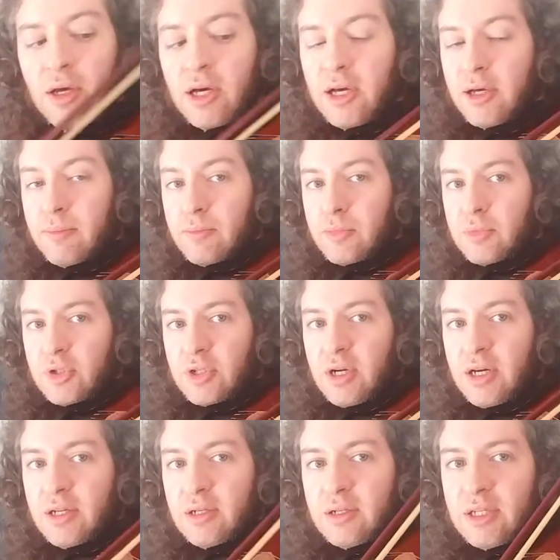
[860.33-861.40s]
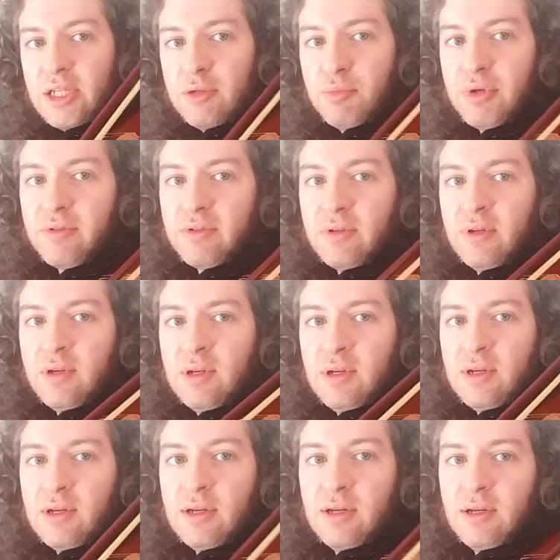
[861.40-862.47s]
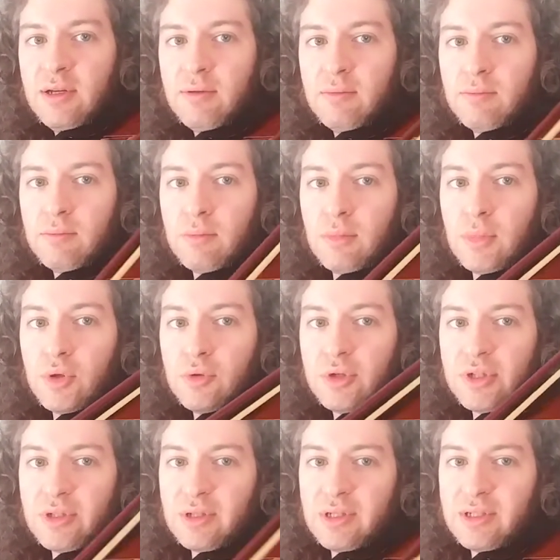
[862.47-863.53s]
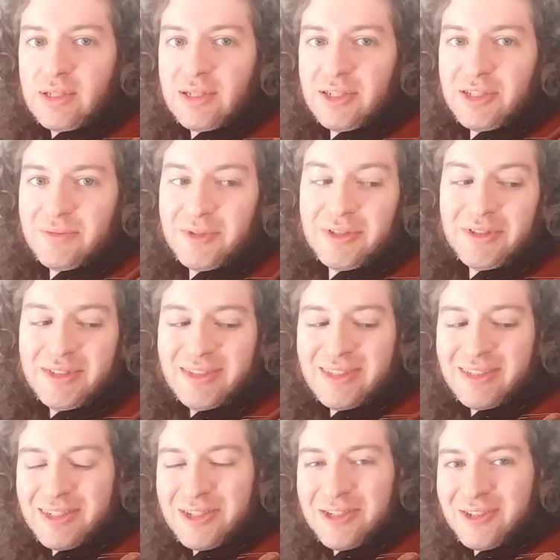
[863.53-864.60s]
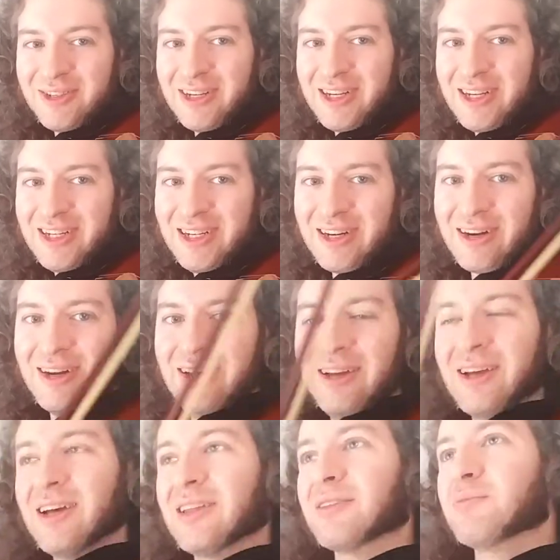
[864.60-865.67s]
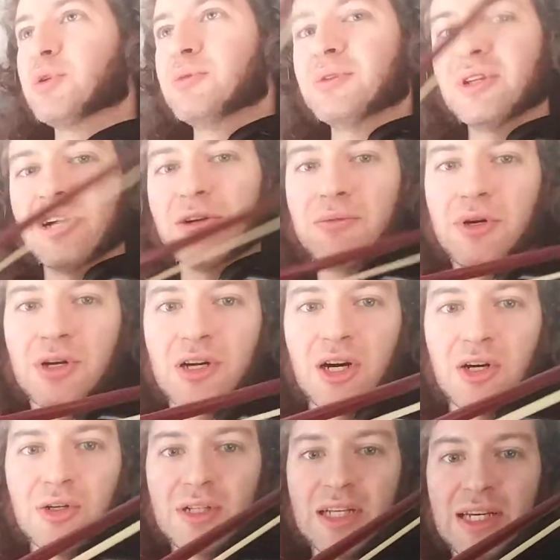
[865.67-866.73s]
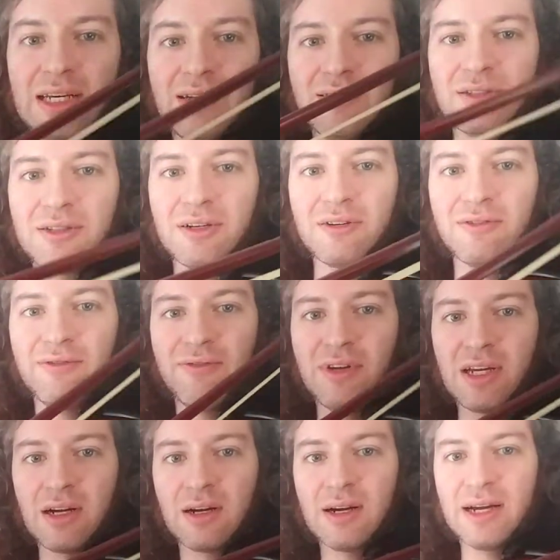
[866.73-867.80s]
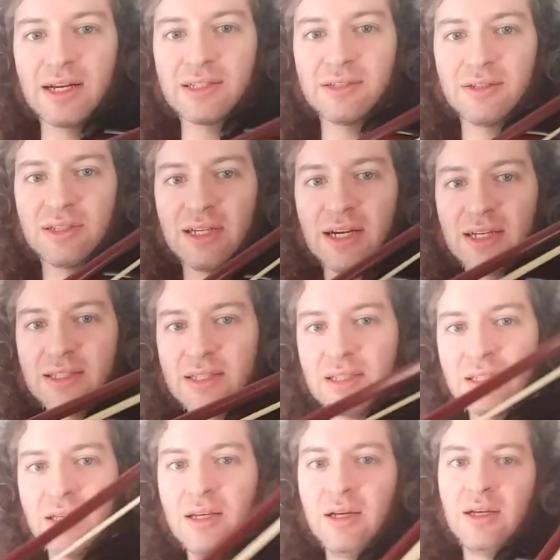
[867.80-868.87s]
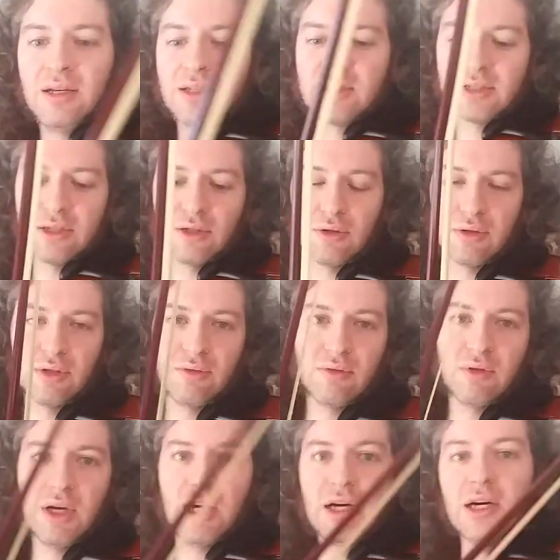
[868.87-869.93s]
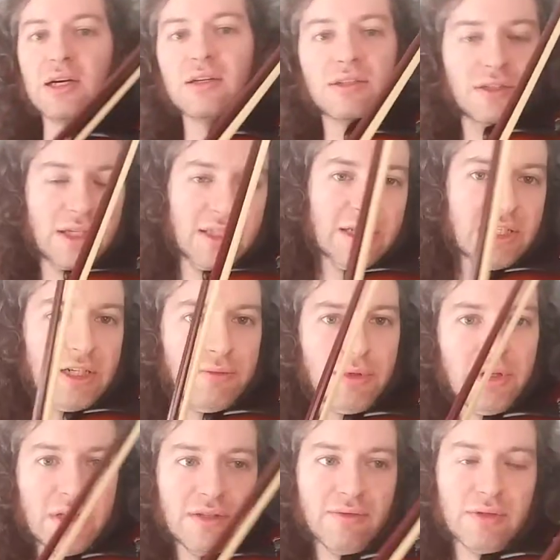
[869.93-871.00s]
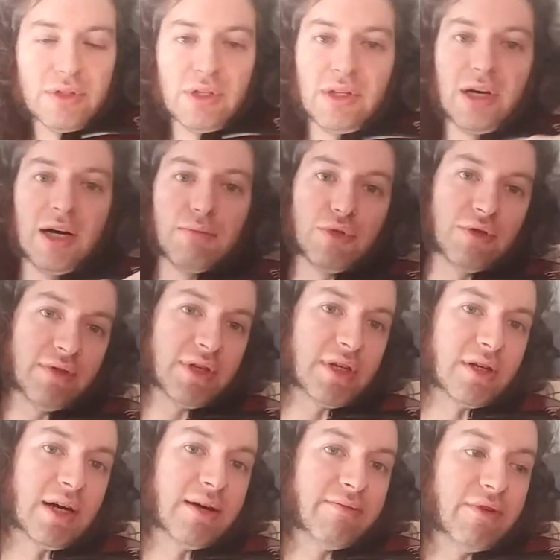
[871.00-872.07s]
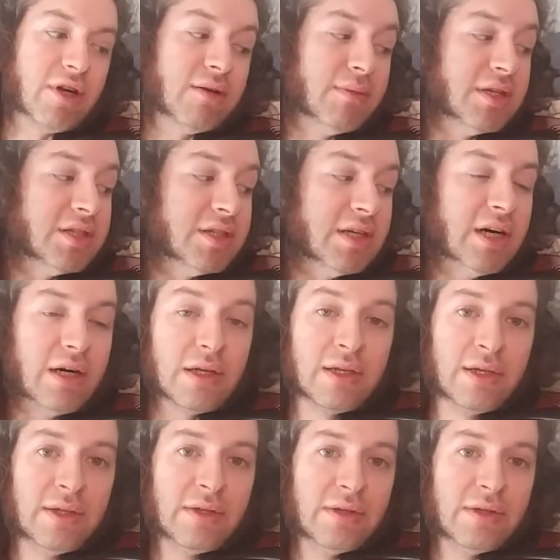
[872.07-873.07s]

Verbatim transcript: I'm trying to keep it motionless almost and go right here. People talk about collet, your finger exercises. So uh, they talk about even not moving your arm very much at all.